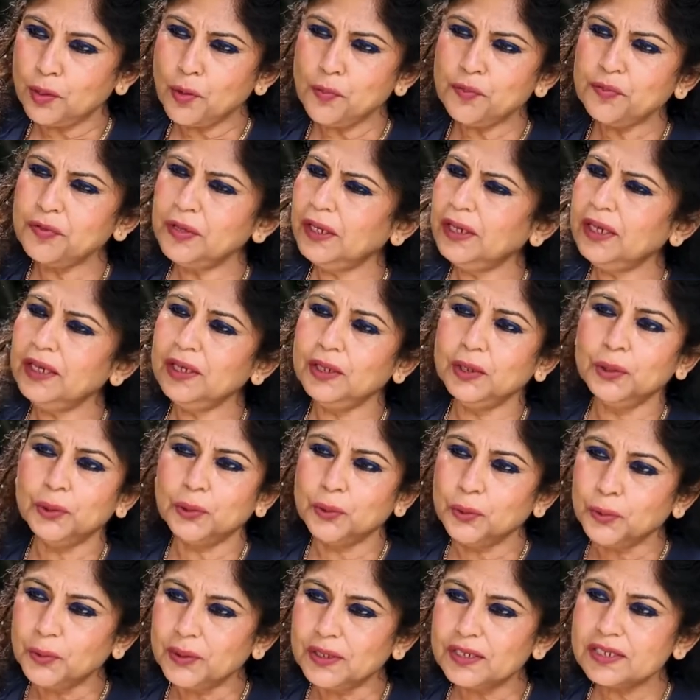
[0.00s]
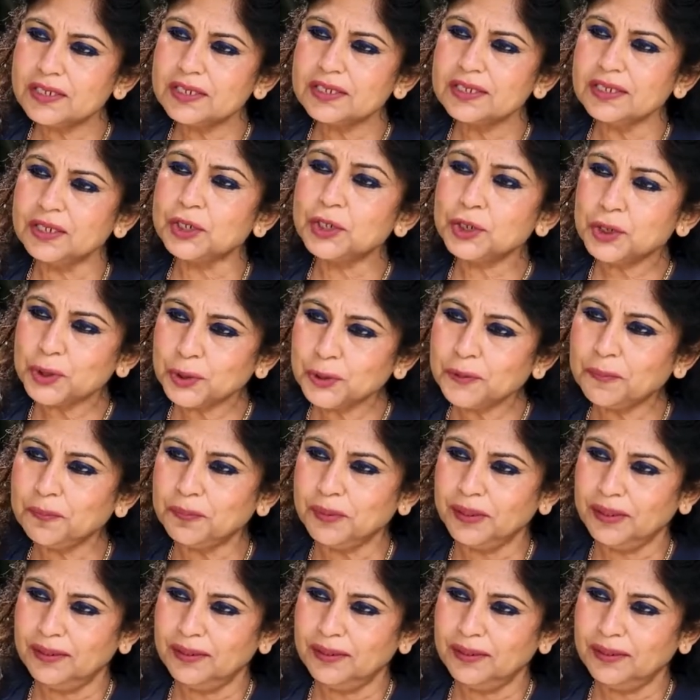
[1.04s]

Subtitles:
of any university should